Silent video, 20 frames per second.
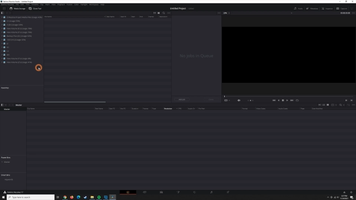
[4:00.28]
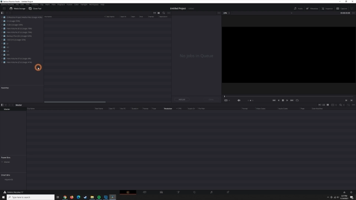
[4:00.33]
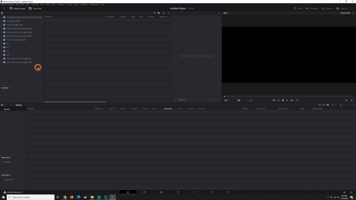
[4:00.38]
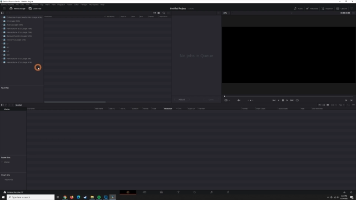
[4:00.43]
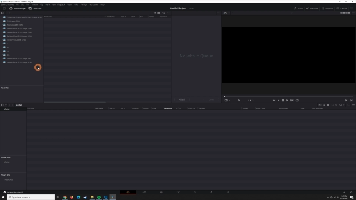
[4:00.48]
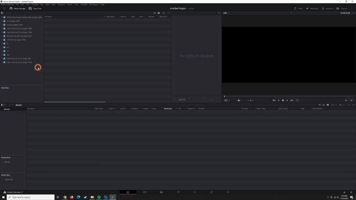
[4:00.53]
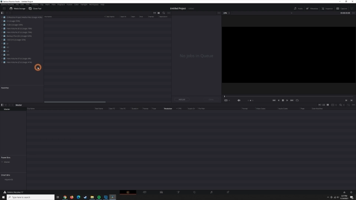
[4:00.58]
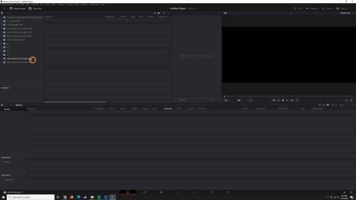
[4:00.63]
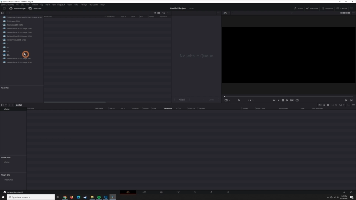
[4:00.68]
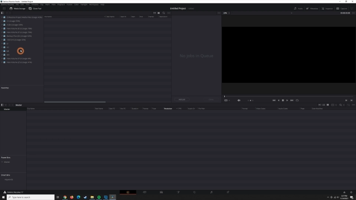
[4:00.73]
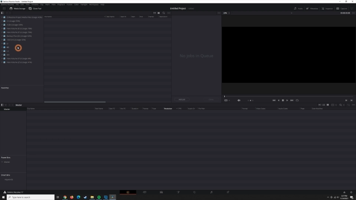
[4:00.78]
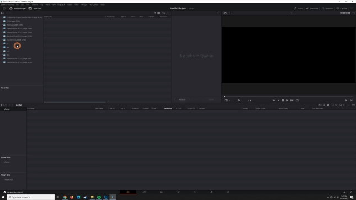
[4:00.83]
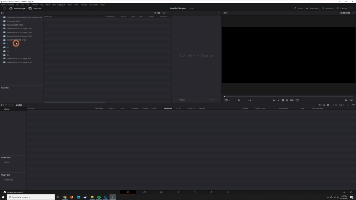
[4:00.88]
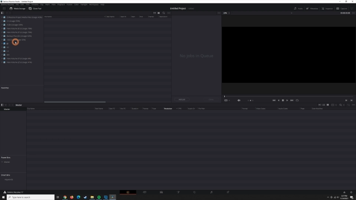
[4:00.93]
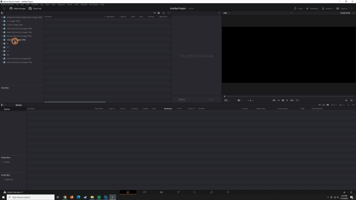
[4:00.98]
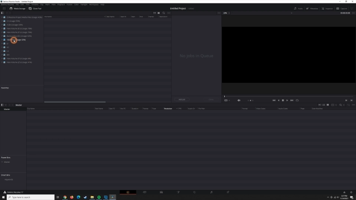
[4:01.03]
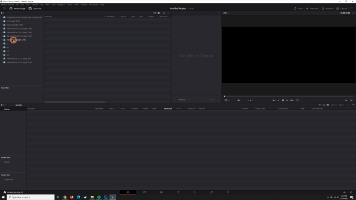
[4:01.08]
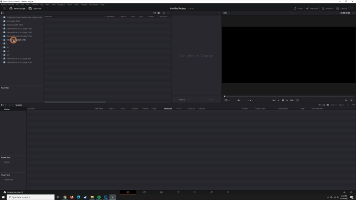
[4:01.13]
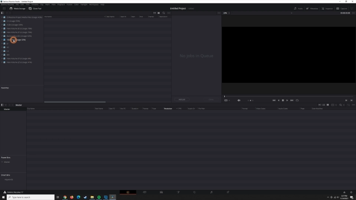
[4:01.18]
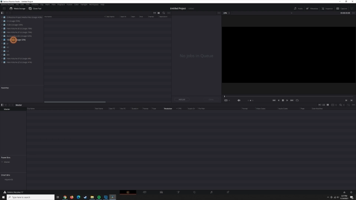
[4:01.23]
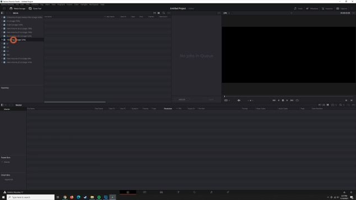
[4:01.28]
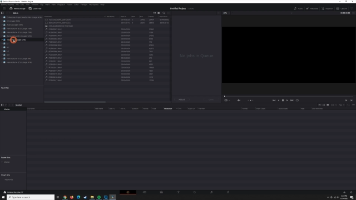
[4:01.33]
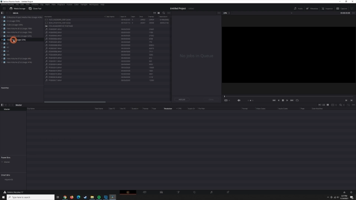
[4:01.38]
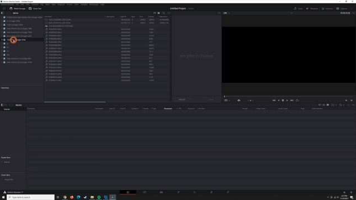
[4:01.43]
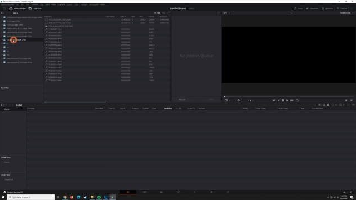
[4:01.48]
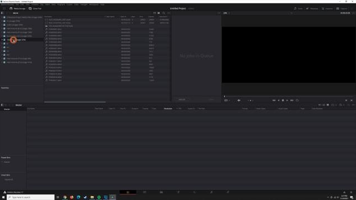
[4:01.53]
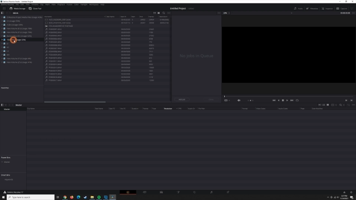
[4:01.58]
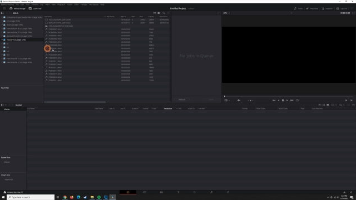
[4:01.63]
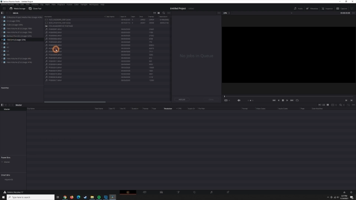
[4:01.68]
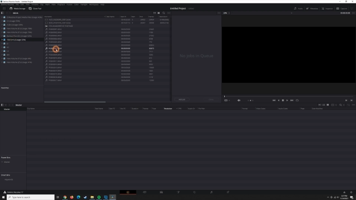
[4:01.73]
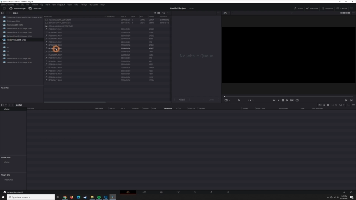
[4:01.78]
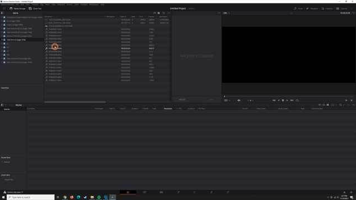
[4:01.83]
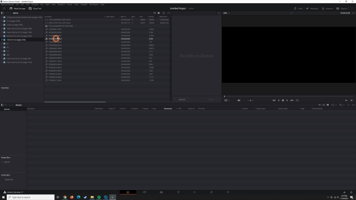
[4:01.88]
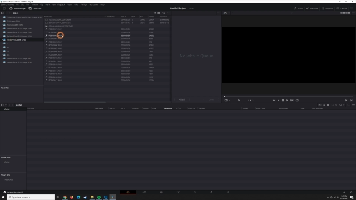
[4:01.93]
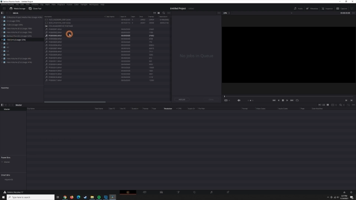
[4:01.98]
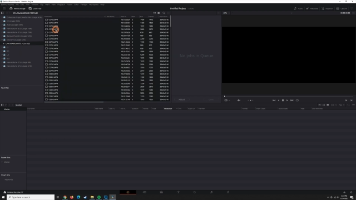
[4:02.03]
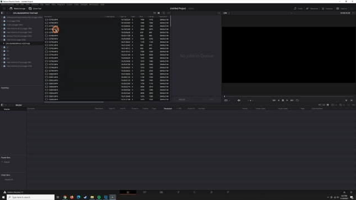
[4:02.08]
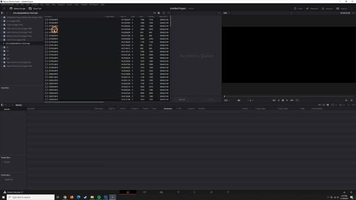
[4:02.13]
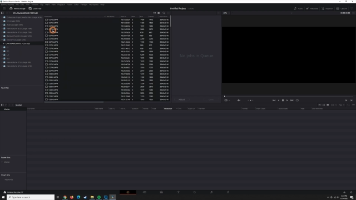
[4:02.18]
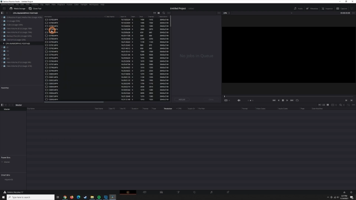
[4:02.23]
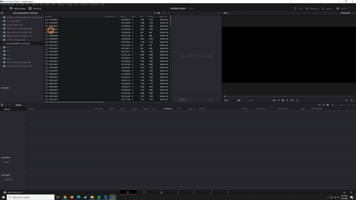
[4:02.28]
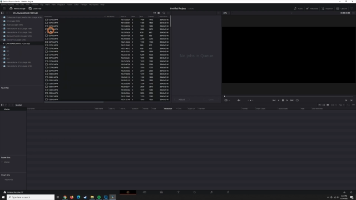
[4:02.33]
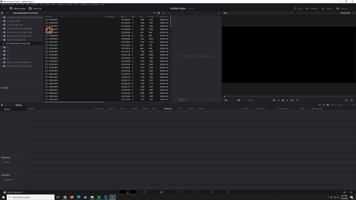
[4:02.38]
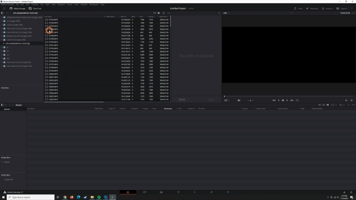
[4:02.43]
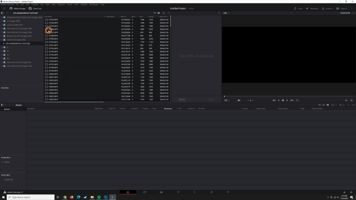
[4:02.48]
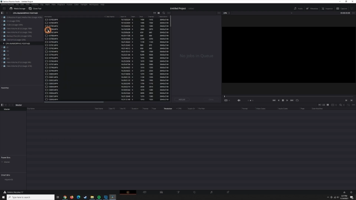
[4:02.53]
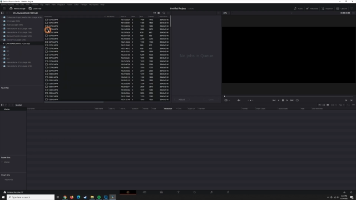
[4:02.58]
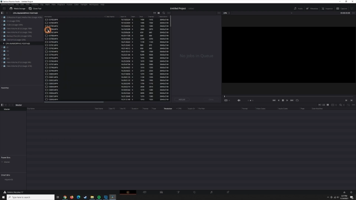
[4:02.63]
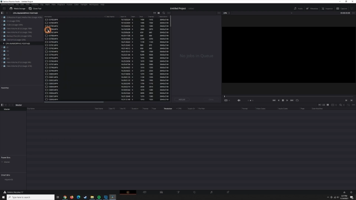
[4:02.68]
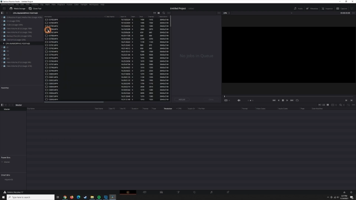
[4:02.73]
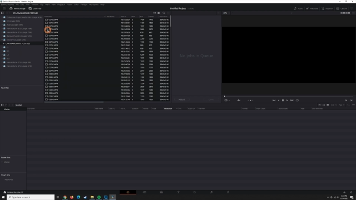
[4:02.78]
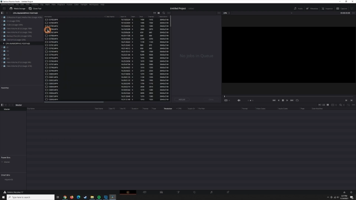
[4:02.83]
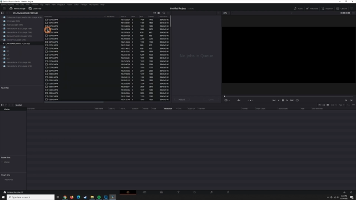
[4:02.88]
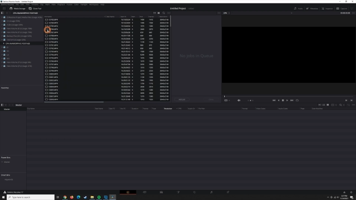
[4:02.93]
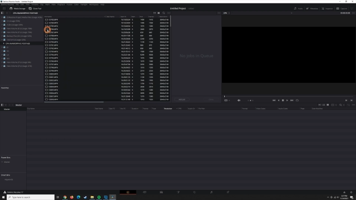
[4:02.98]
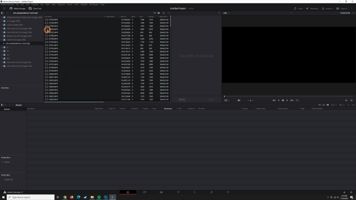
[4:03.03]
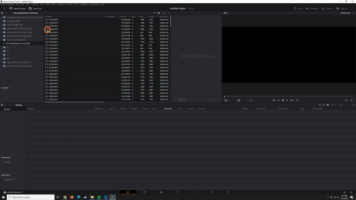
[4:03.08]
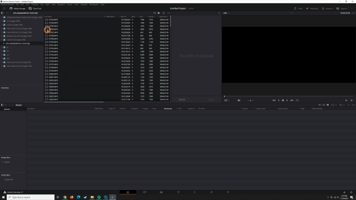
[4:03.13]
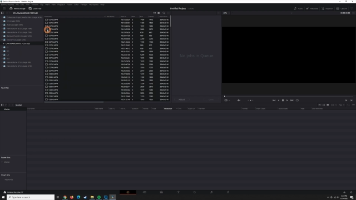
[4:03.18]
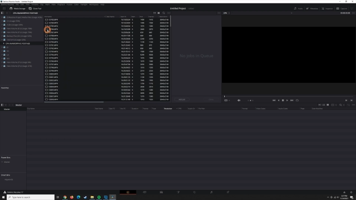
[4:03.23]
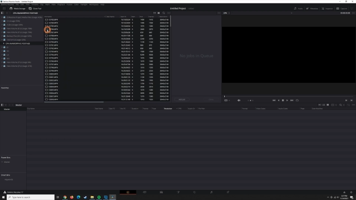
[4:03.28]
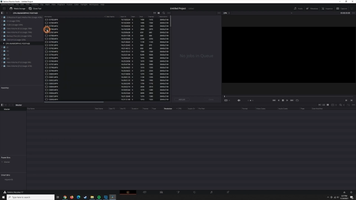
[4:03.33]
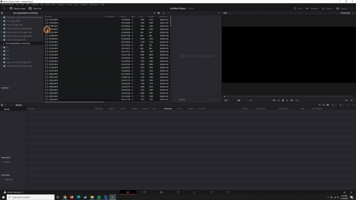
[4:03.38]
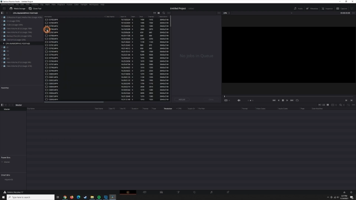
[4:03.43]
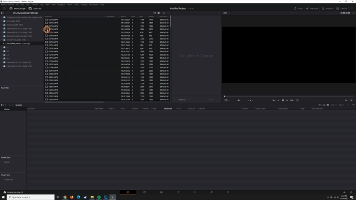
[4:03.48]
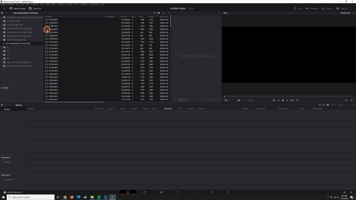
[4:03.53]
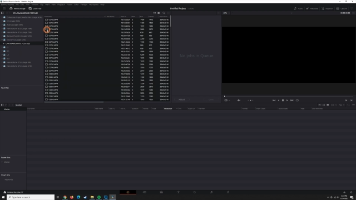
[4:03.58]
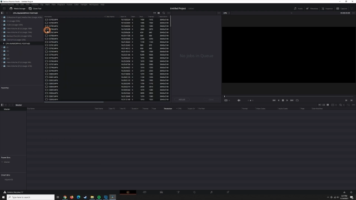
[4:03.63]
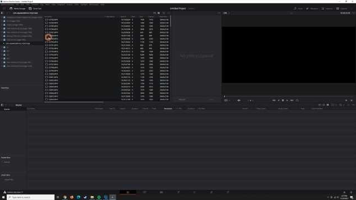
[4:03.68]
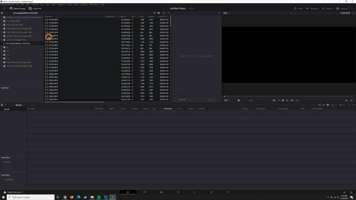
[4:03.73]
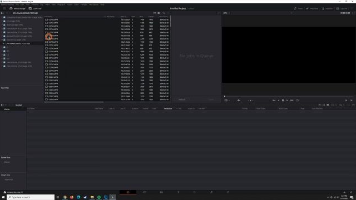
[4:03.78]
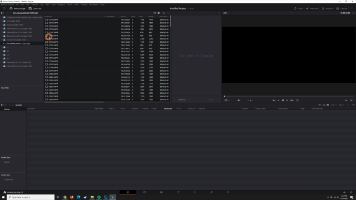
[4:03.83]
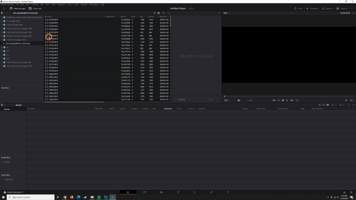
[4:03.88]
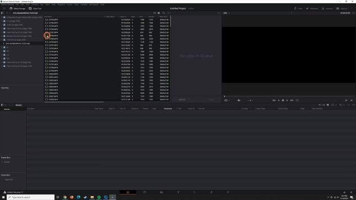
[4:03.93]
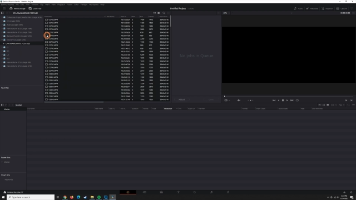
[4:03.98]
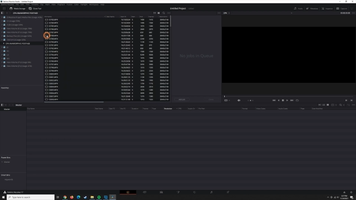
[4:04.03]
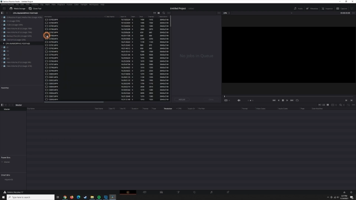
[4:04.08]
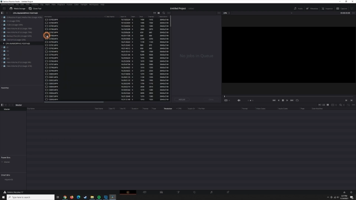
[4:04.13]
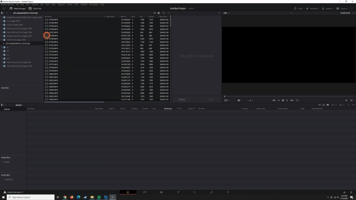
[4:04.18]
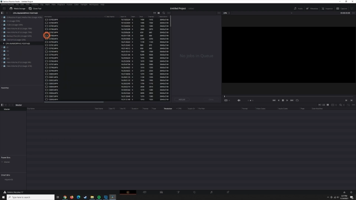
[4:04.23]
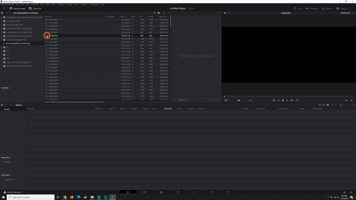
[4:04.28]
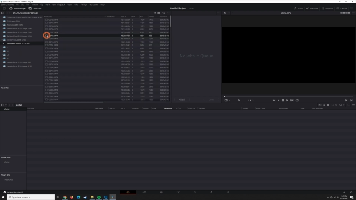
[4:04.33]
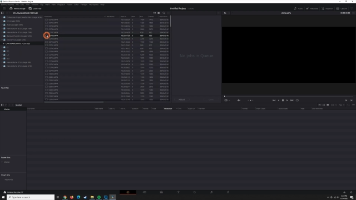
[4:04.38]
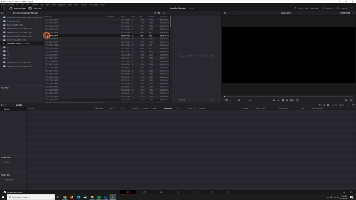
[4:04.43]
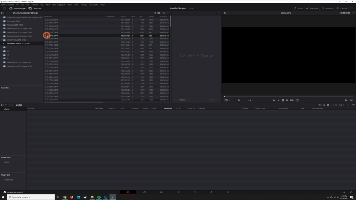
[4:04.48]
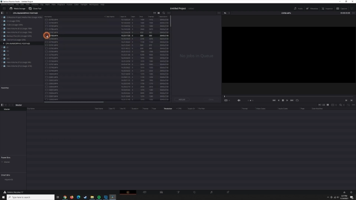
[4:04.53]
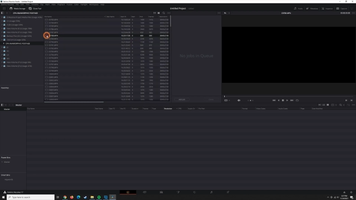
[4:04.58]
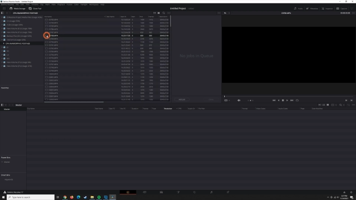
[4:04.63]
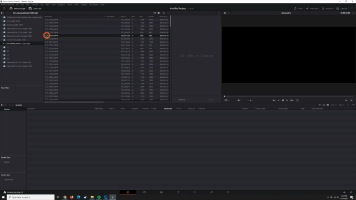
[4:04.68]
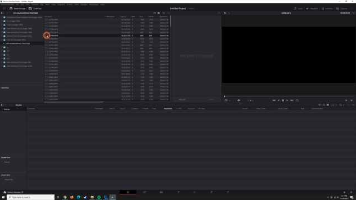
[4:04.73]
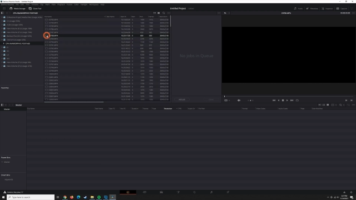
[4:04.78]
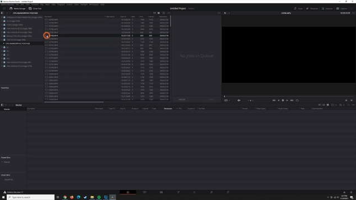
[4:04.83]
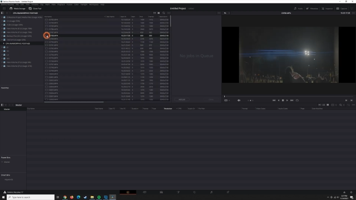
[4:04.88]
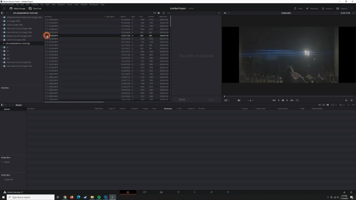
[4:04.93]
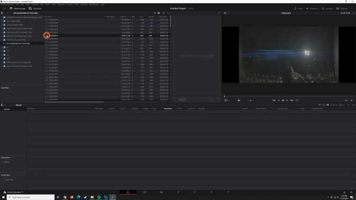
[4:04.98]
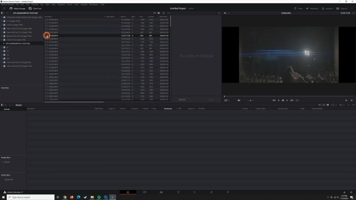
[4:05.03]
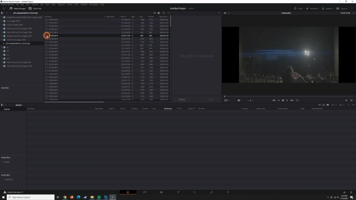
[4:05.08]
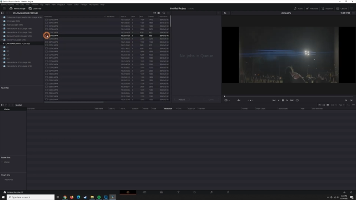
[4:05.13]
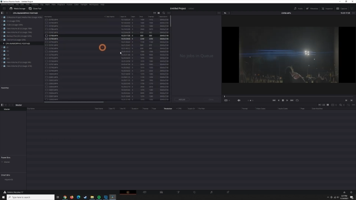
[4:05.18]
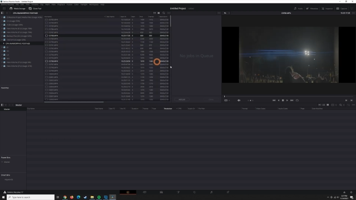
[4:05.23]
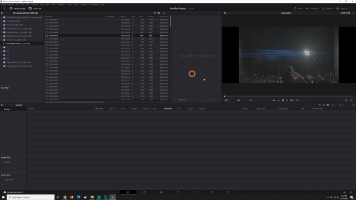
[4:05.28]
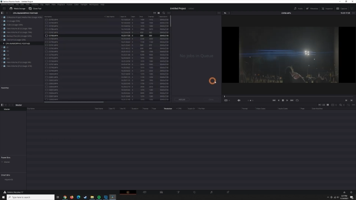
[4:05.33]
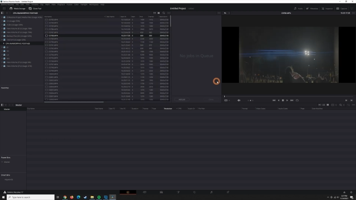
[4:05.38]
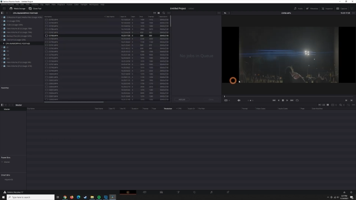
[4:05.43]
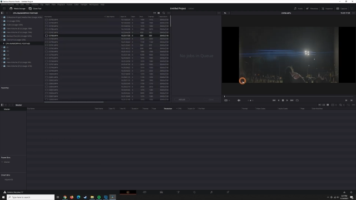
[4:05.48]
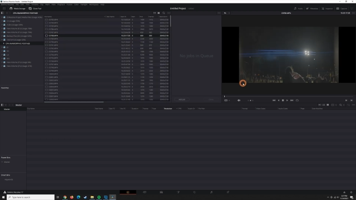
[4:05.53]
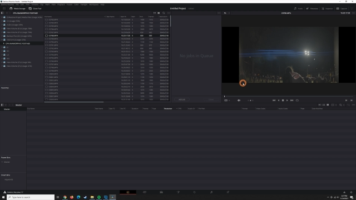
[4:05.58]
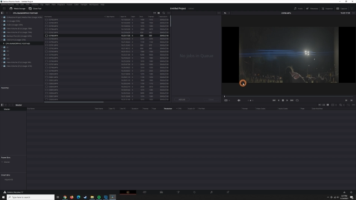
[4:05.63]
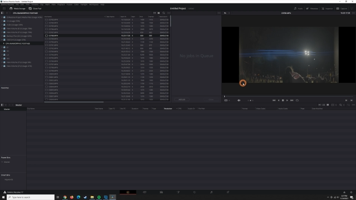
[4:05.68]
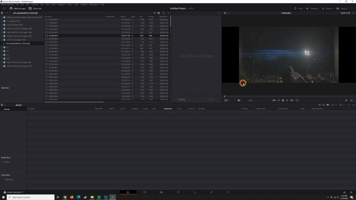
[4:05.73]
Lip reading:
(no speaker visible)